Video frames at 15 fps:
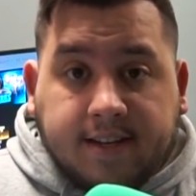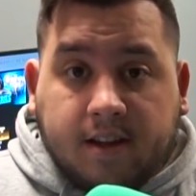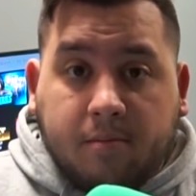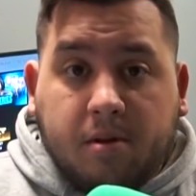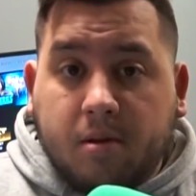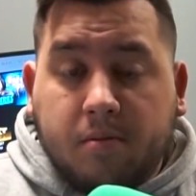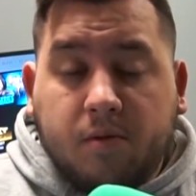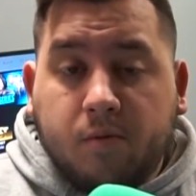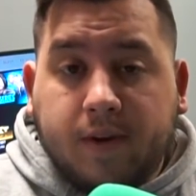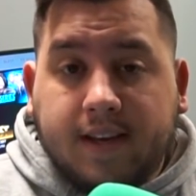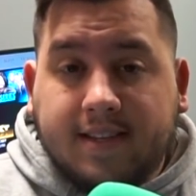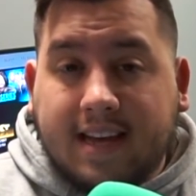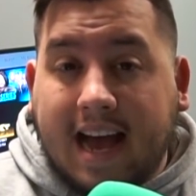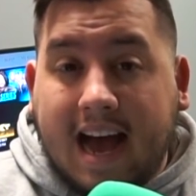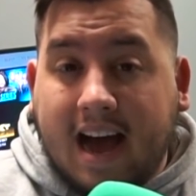
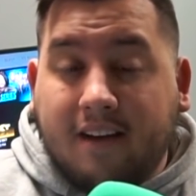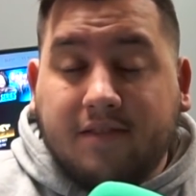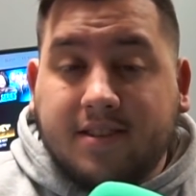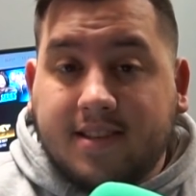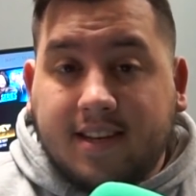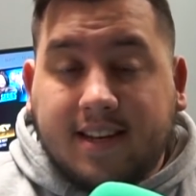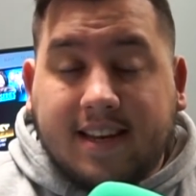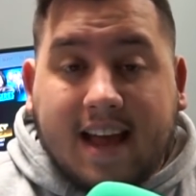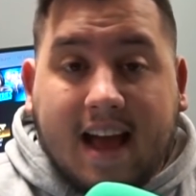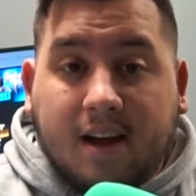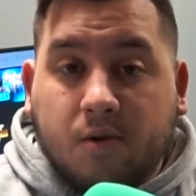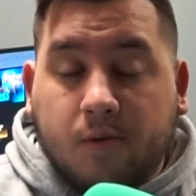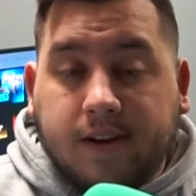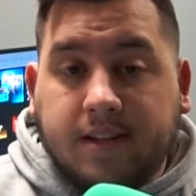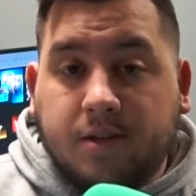WWE is obviously
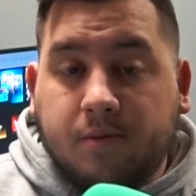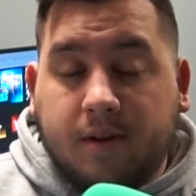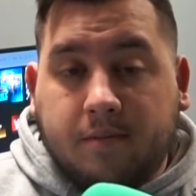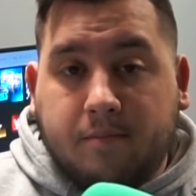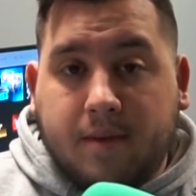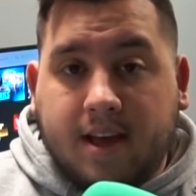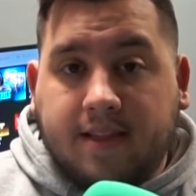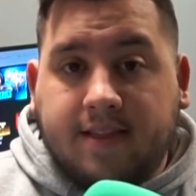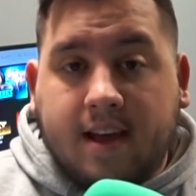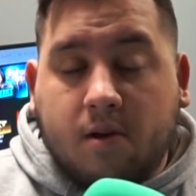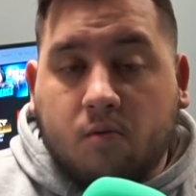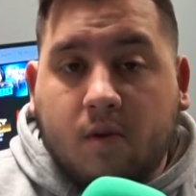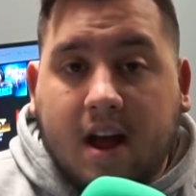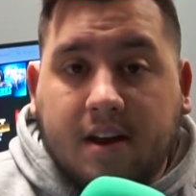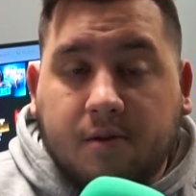not going to admit
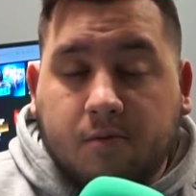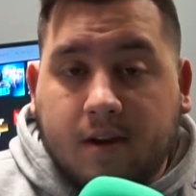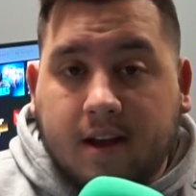that Ronda